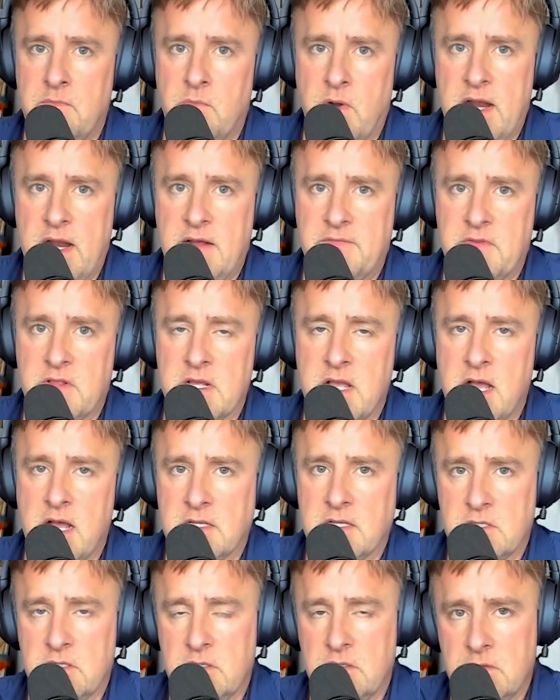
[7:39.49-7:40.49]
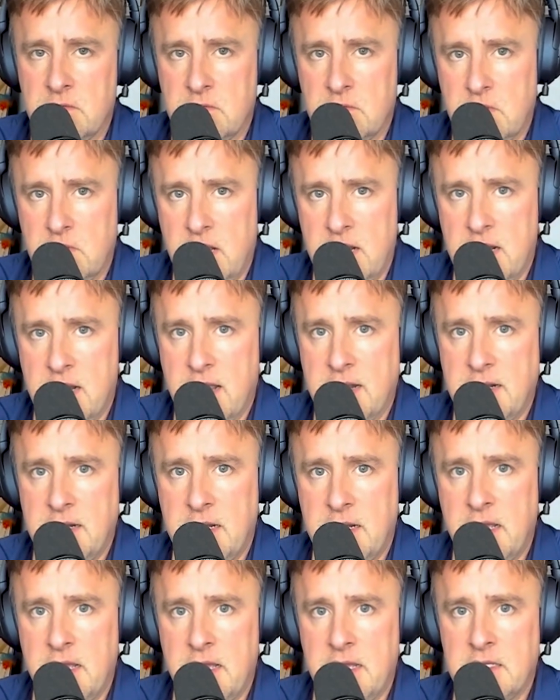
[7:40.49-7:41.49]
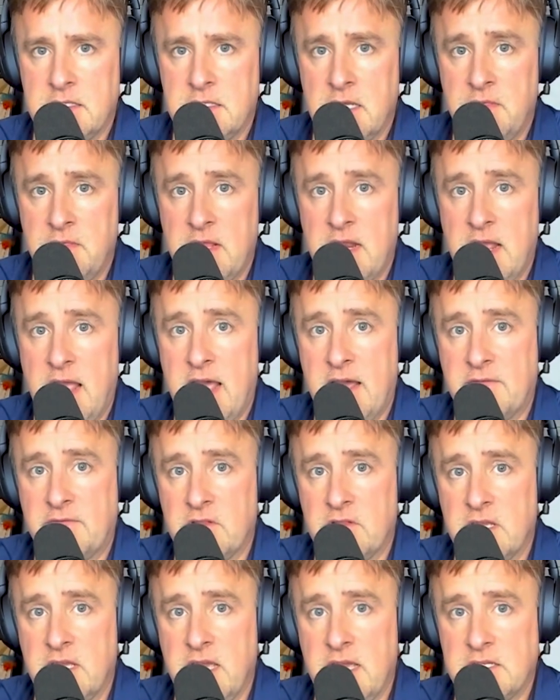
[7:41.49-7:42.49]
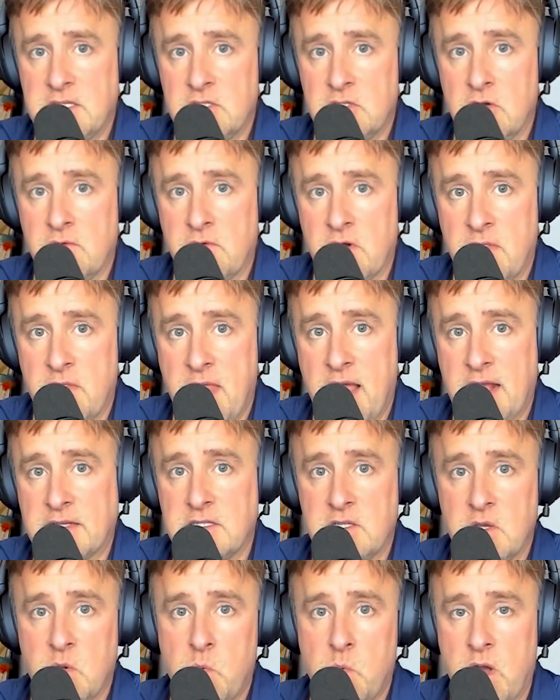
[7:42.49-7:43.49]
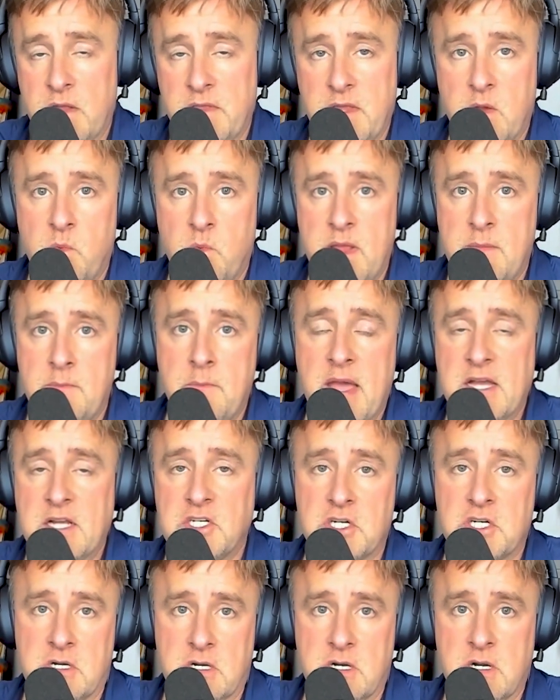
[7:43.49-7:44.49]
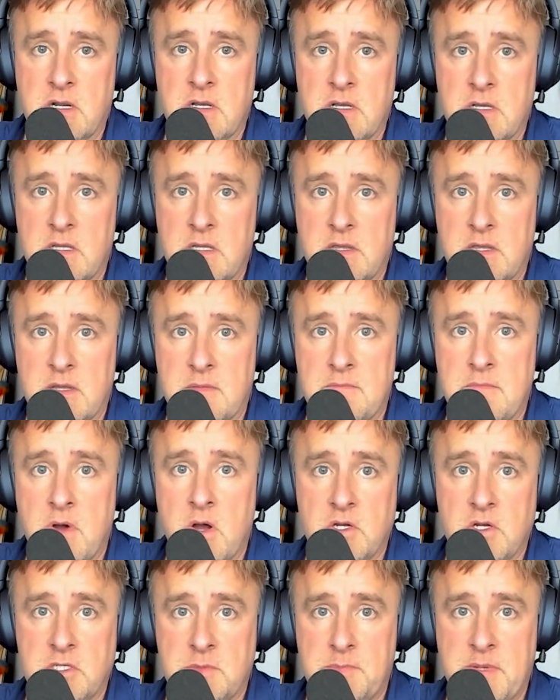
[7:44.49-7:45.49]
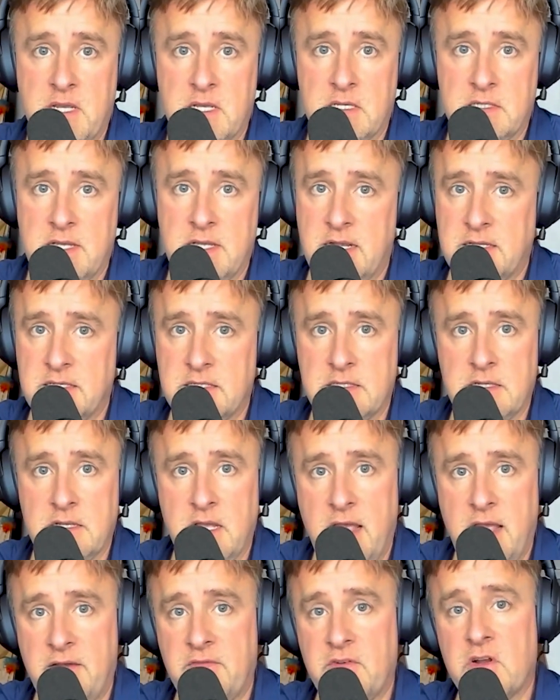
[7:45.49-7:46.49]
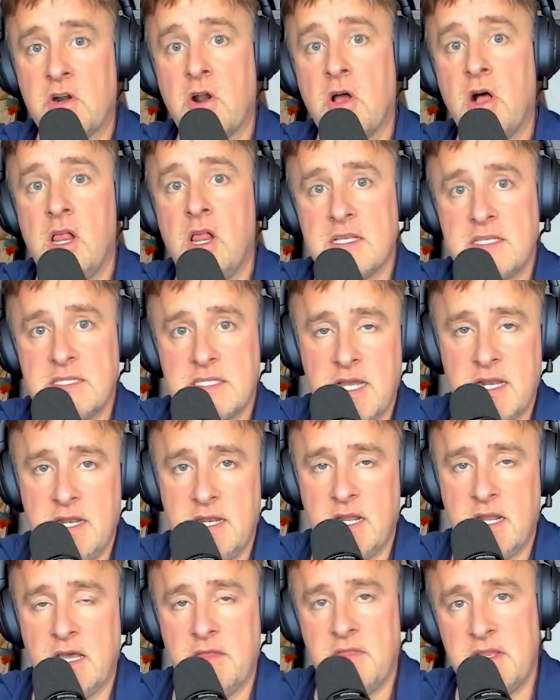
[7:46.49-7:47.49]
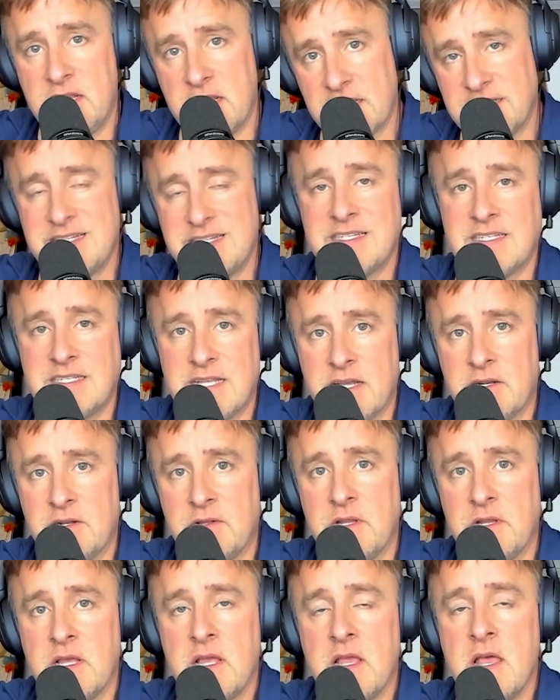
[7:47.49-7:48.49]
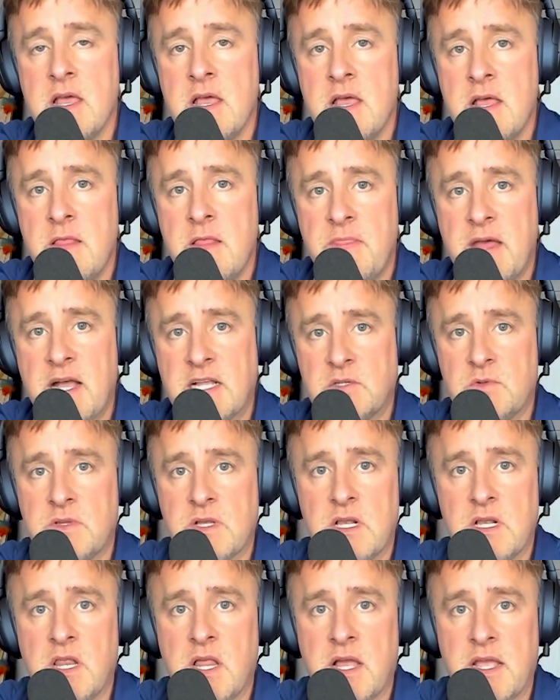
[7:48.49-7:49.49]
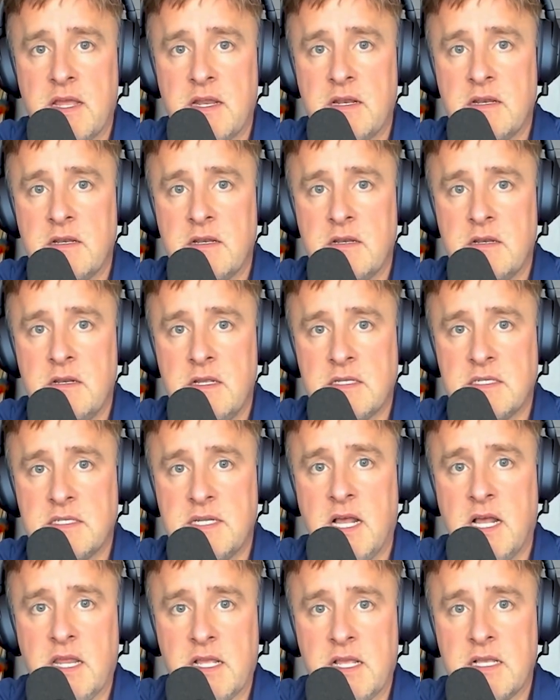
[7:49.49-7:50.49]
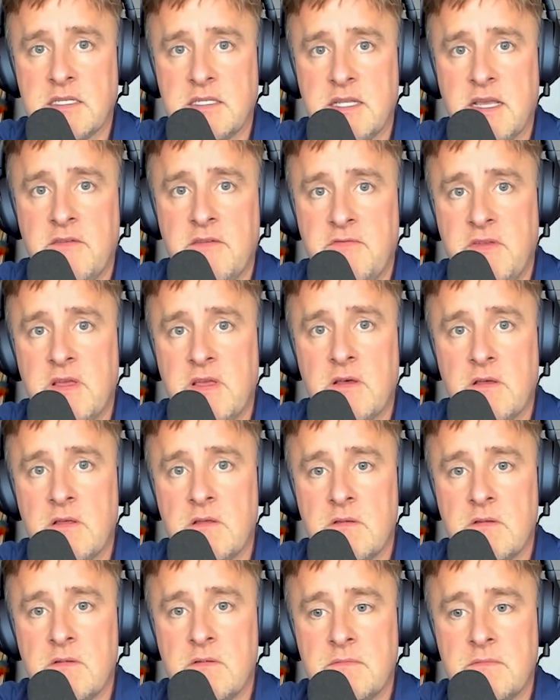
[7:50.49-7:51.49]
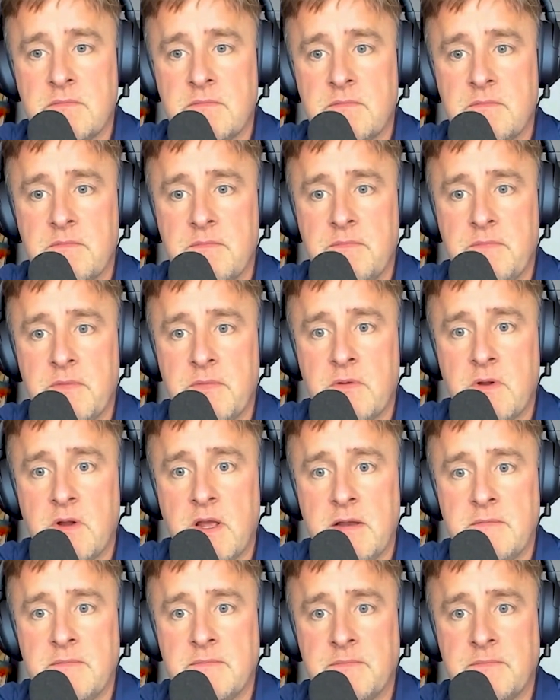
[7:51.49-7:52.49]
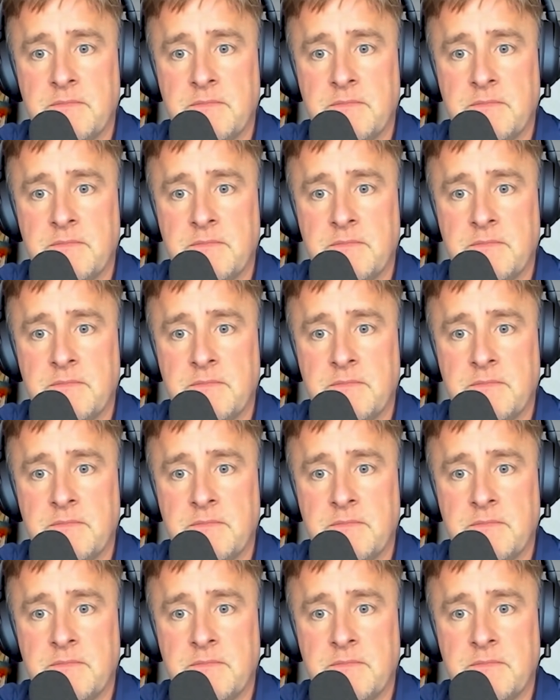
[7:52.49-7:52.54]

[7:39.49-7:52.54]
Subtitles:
Right after the consult at 90 days, and then after the case is over, and that's the one that we measure the most, because that's, after all is said and done, the dust is settled, that's what the client is telling us they feel, right?